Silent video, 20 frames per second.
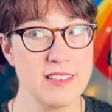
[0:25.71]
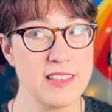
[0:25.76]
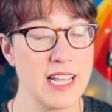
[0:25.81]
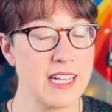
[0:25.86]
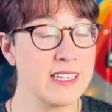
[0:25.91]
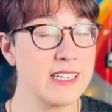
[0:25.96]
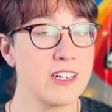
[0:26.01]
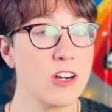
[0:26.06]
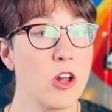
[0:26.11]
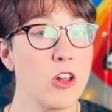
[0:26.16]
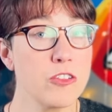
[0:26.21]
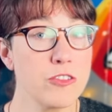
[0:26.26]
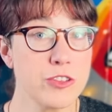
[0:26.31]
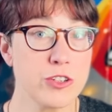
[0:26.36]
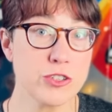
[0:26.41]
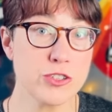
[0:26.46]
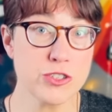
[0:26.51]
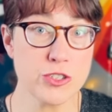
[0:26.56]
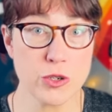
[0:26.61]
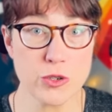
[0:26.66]
They had to get all of
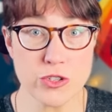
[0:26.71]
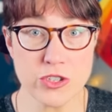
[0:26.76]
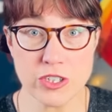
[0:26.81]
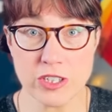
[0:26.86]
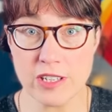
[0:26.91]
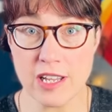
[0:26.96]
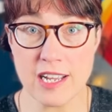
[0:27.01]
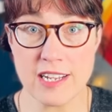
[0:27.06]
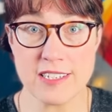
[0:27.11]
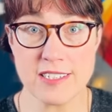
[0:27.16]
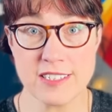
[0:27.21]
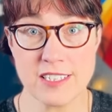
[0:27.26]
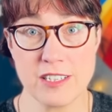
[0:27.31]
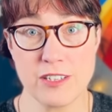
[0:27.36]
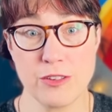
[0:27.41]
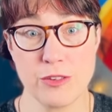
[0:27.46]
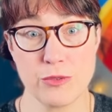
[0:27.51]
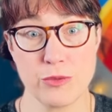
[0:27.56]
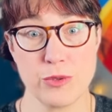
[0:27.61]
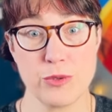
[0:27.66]
their
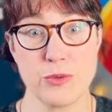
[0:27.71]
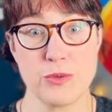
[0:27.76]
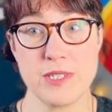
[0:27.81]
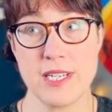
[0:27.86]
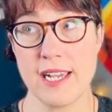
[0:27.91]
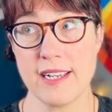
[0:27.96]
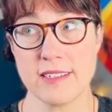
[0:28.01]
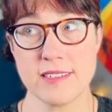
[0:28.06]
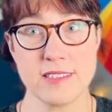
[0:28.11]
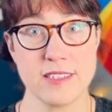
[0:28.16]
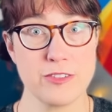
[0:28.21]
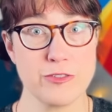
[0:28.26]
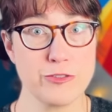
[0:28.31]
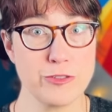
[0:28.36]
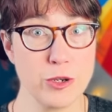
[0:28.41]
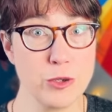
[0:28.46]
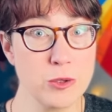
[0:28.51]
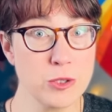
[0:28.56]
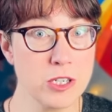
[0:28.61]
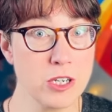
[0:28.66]
socializing through texts and
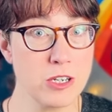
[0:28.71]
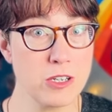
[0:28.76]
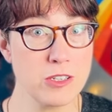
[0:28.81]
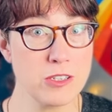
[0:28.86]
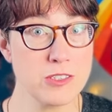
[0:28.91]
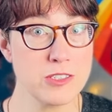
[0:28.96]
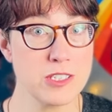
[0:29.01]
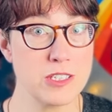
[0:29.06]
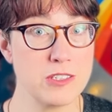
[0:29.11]
phone calls